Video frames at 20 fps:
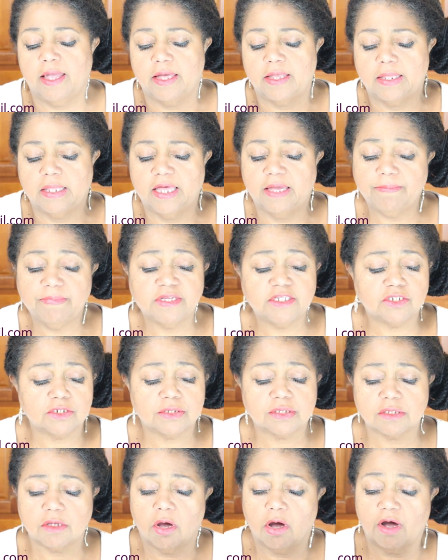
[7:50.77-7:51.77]
Let me
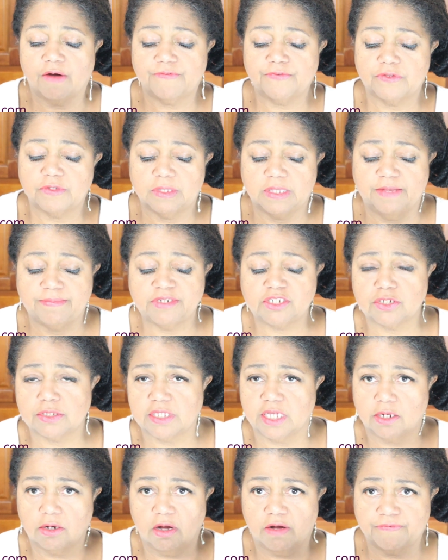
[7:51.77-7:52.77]
just
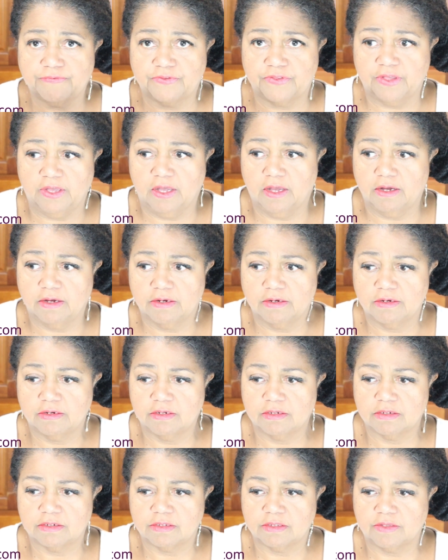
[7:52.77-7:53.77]
get off that
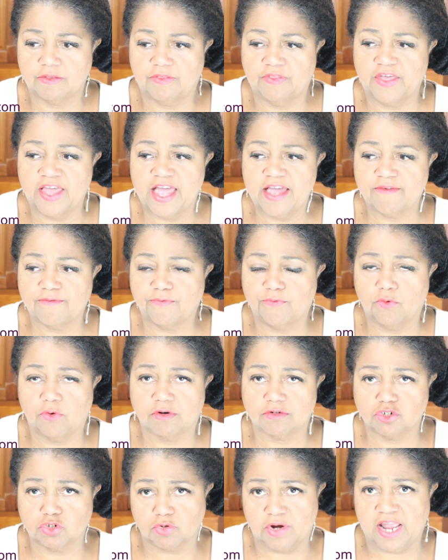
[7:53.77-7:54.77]

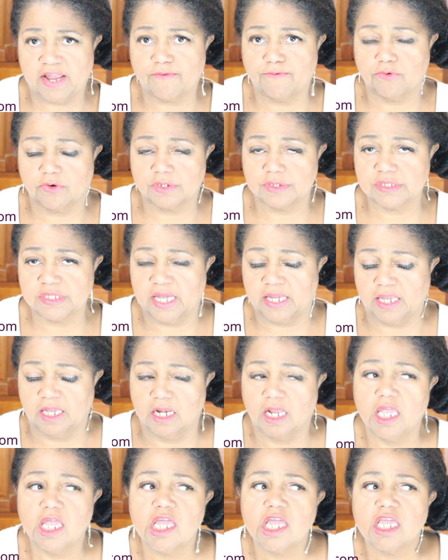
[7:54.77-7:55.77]
track for a
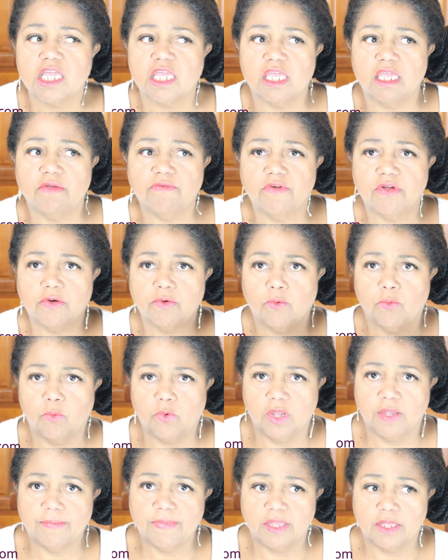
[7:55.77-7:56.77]
second. Even
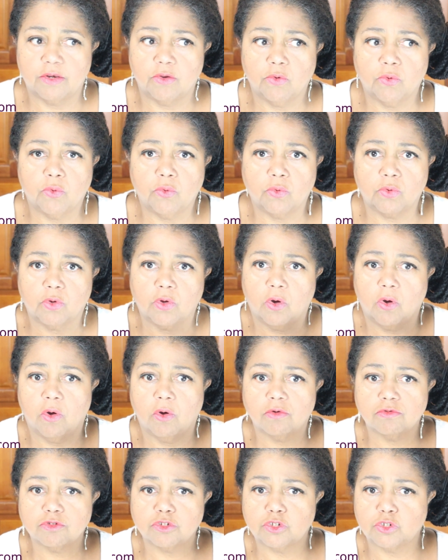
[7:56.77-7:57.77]
women who
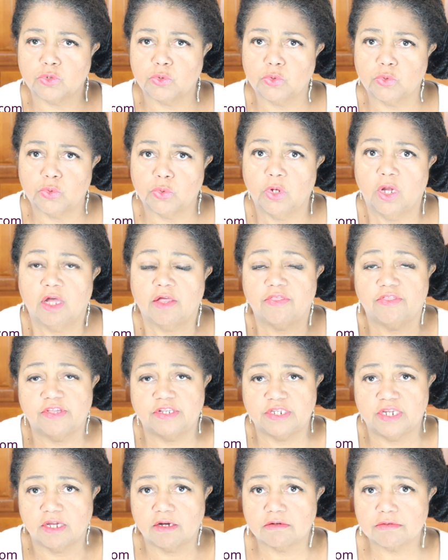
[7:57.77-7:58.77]
go to
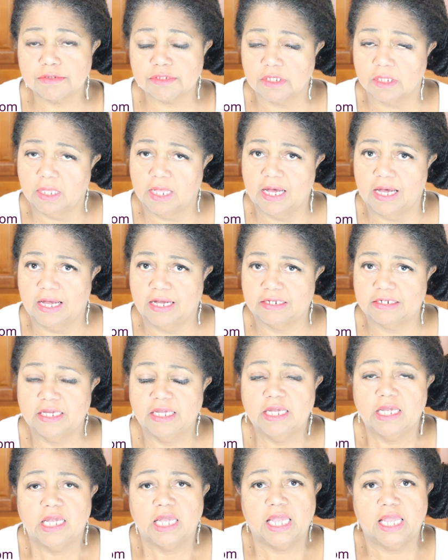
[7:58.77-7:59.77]
the nail salon
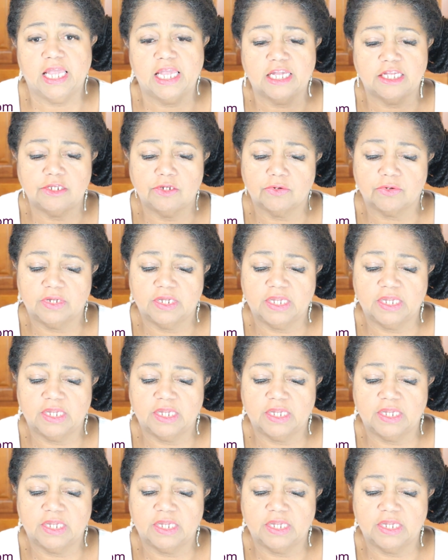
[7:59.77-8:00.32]
and you're